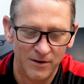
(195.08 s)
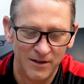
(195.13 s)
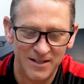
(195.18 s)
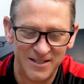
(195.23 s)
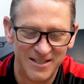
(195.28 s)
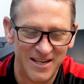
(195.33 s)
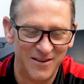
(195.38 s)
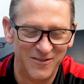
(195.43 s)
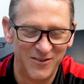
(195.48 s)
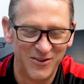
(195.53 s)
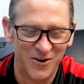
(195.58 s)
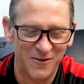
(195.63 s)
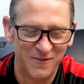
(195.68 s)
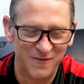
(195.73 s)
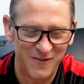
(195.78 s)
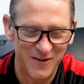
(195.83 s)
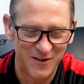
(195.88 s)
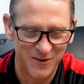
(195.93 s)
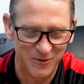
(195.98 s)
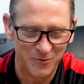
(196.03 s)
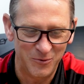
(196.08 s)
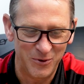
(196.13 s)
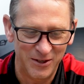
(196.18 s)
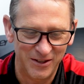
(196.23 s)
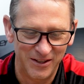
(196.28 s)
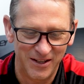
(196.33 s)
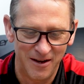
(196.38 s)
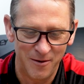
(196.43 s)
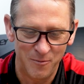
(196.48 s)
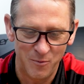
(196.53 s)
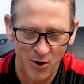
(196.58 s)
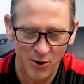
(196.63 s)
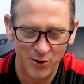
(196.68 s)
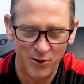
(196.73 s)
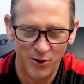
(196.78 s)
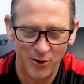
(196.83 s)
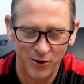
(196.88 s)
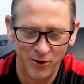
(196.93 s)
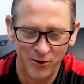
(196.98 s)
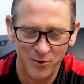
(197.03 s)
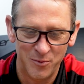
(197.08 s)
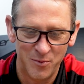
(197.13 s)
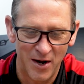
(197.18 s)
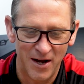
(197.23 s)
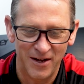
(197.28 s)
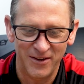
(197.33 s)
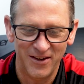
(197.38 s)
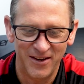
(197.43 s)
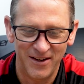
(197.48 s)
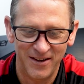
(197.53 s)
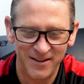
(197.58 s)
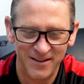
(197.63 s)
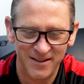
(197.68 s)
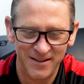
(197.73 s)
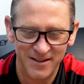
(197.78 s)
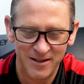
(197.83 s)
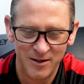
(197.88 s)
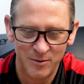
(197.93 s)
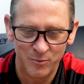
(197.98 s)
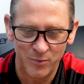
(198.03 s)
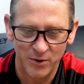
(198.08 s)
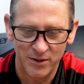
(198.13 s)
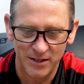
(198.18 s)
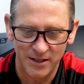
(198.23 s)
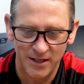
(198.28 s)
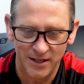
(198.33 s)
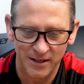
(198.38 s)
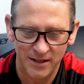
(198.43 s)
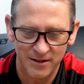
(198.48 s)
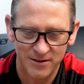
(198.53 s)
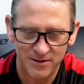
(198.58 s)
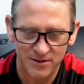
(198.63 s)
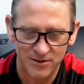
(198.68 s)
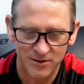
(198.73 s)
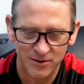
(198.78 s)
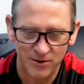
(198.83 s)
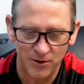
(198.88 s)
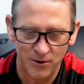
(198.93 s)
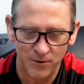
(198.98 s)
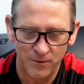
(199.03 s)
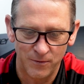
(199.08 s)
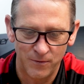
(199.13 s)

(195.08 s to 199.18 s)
It's even got fifth wheeler, motorhome, other. But yeah, let's just go